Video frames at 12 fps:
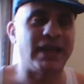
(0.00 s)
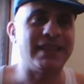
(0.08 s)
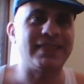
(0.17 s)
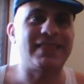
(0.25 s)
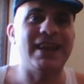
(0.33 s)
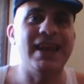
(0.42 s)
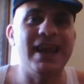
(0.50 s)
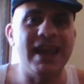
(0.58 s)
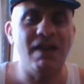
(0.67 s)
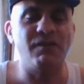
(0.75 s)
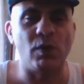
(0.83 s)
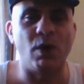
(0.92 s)
the
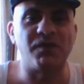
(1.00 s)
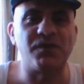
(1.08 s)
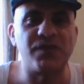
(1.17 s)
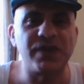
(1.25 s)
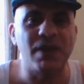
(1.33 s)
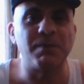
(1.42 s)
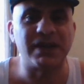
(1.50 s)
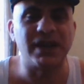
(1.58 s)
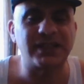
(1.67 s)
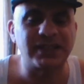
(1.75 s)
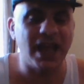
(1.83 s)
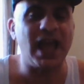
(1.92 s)
level of vehement
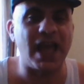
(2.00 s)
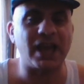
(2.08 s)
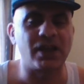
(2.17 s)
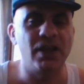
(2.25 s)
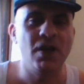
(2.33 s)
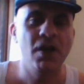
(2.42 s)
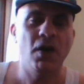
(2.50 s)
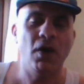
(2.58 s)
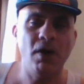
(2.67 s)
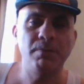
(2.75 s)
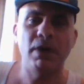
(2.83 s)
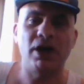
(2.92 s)
attack
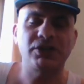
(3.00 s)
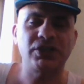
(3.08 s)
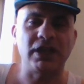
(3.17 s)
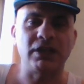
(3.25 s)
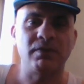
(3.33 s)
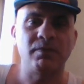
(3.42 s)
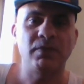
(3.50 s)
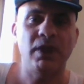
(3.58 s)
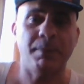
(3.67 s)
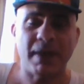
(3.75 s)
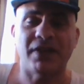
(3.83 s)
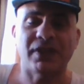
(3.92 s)
on Martin
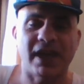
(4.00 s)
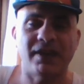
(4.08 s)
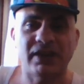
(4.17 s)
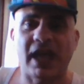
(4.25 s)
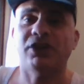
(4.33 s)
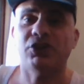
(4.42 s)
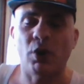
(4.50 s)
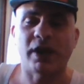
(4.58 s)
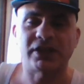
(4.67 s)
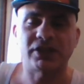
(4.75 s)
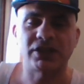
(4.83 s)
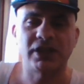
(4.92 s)
about that
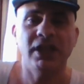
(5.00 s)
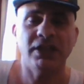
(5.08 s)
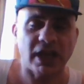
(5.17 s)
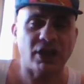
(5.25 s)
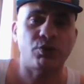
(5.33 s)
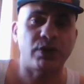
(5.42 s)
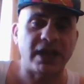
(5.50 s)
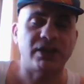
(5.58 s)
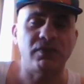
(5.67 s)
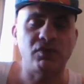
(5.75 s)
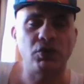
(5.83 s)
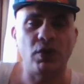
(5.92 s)
choice, that
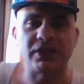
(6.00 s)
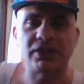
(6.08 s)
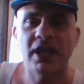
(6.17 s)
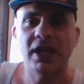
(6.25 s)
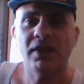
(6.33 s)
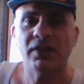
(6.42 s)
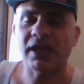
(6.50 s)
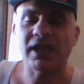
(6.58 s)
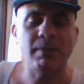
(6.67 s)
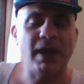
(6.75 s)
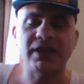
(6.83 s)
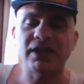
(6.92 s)
creative choice that
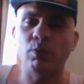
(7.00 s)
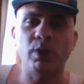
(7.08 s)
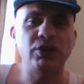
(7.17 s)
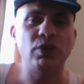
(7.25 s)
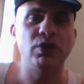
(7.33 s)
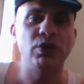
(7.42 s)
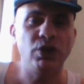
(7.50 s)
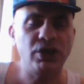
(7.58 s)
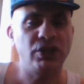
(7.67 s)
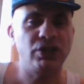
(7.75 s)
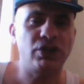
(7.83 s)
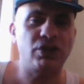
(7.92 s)
he made. And when you look
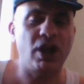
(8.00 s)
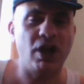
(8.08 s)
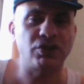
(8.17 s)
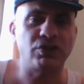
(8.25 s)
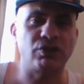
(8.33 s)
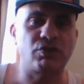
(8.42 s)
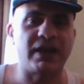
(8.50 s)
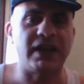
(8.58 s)
at the cast of Green